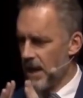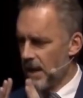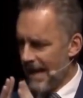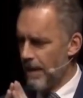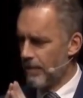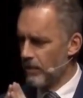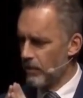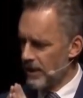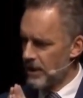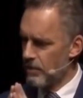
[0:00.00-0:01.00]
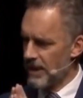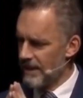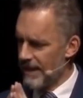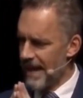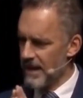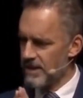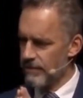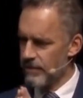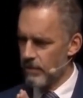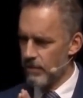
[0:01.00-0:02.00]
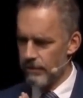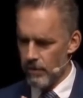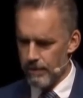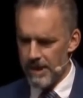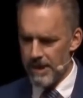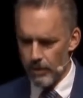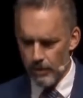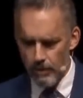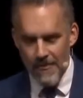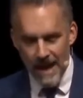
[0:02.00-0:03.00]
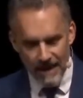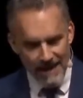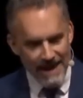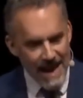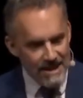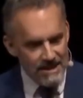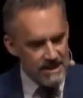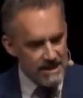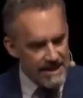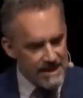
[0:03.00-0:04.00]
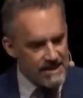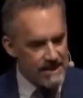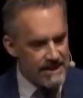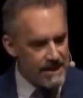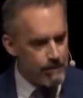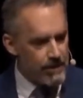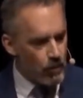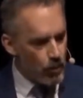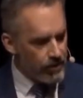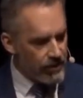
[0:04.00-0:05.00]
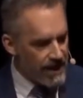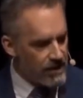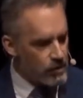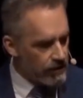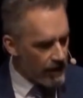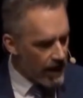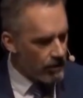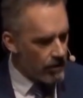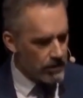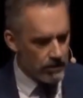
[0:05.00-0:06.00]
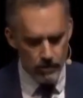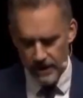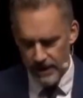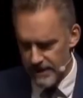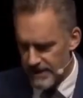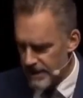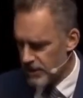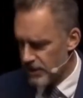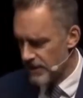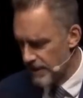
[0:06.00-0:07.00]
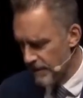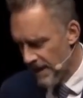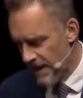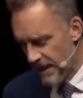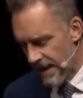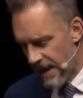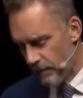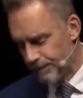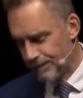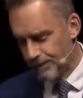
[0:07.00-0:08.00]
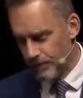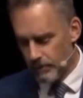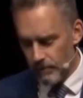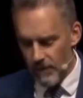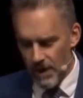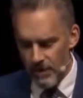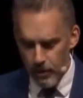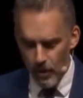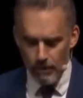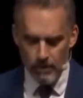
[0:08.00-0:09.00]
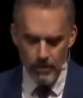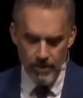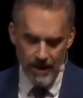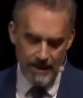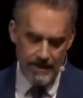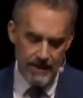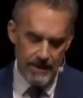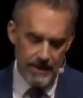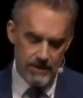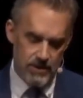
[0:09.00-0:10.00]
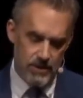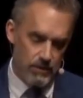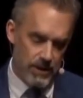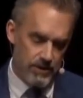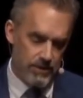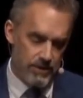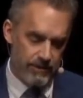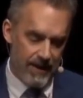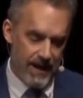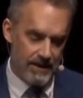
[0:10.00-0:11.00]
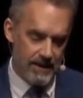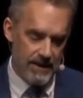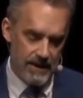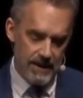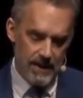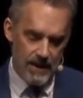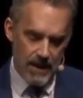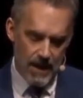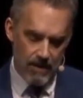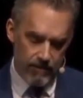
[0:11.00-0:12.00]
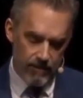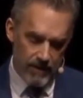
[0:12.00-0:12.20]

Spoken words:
capital would accumulate in the hands of fewer and fewer people. And that actually is in keeping with the nature of hierarchical organizations. Now, the problem with that isn't so much the fact of,